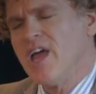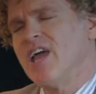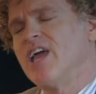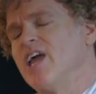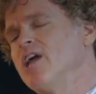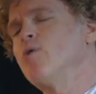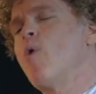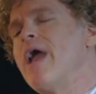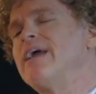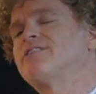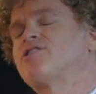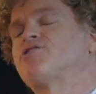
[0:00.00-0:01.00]
He
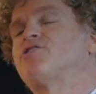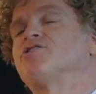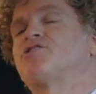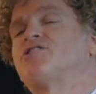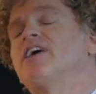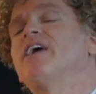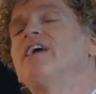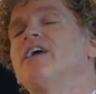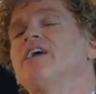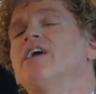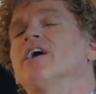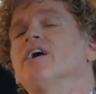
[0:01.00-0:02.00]
waits to
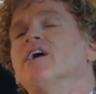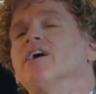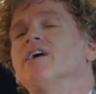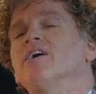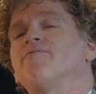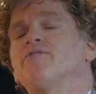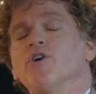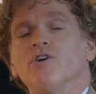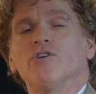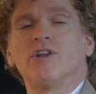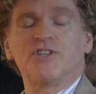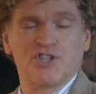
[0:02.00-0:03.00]
see if
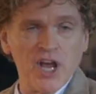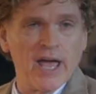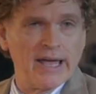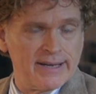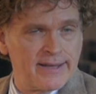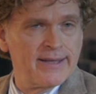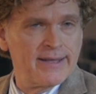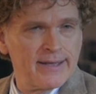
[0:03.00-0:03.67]
you're legit.